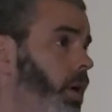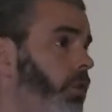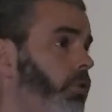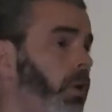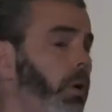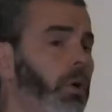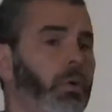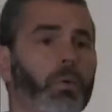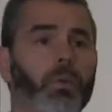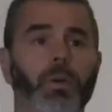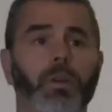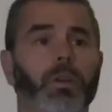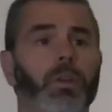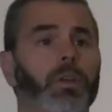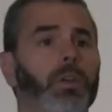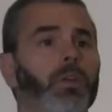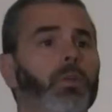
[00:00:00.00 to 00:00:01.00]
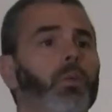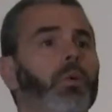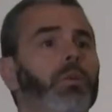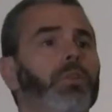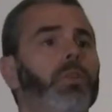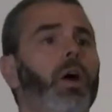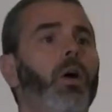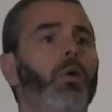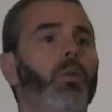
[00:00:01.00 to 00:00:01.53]
So you
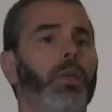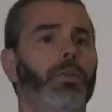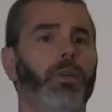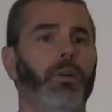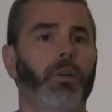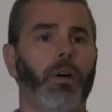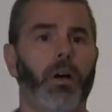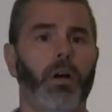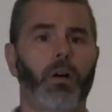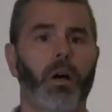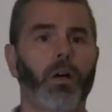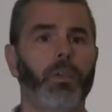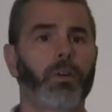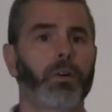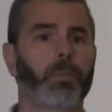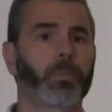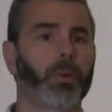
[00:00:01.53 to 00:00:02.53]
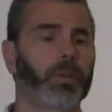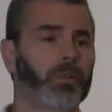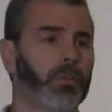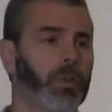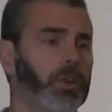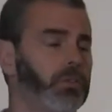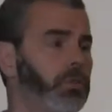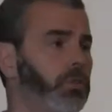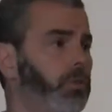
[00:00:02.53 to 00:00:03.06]
will know that there are other
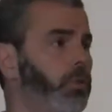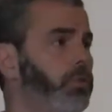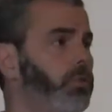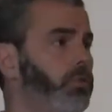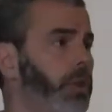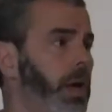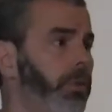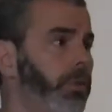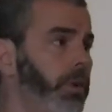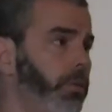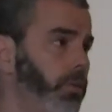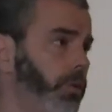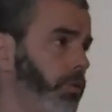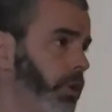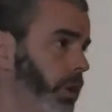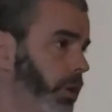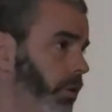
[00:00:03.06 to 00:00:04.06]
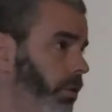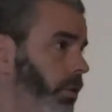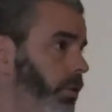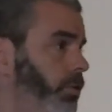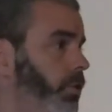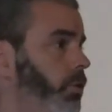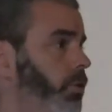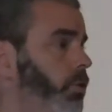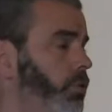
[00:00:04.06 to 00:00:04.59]
preservation solutions out there for singular
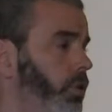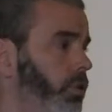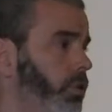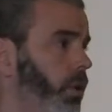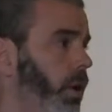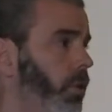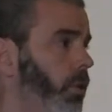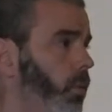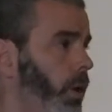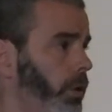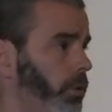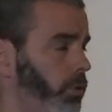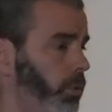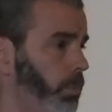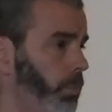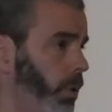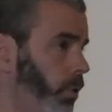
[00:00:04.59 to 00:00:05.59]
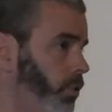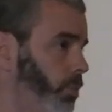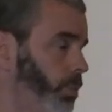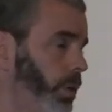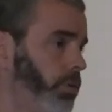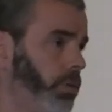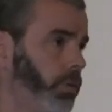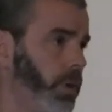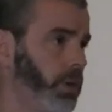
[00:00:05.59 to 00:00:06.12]
institutions, other ways to approach
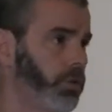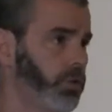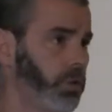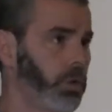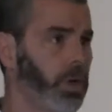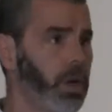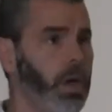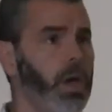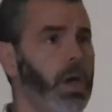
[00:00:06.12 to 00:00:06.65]
preservation.